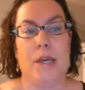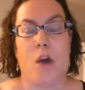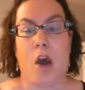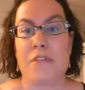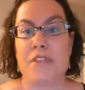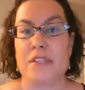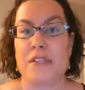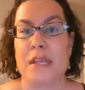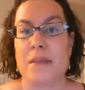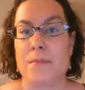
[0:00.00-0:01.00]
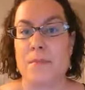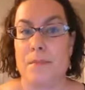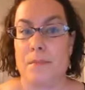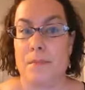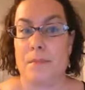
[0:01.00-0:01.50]
Obviously,
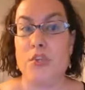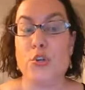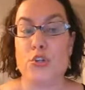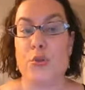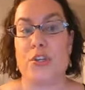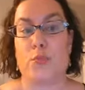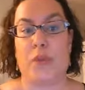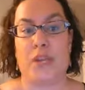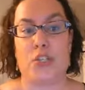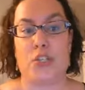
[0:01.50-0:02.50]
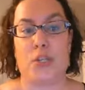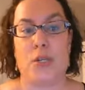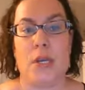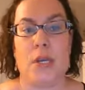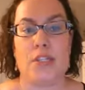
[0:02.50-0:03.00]
nutrient-rich.
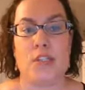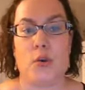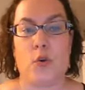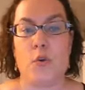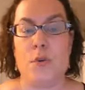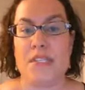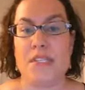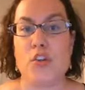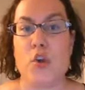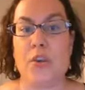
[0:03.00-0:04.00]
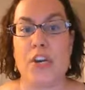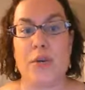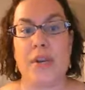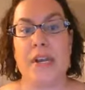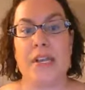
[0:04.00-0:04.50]
So silicone
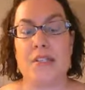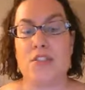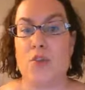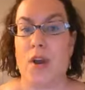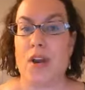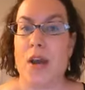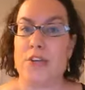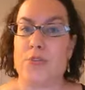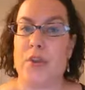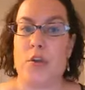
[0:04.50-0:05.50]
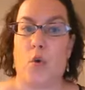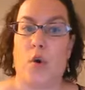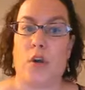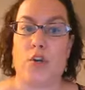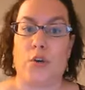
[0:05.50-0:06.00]
ingredients do not hydrate
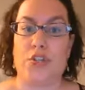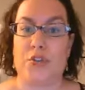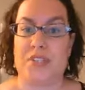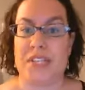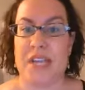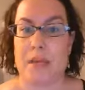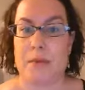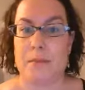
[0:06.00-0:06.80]
or nourish your skin.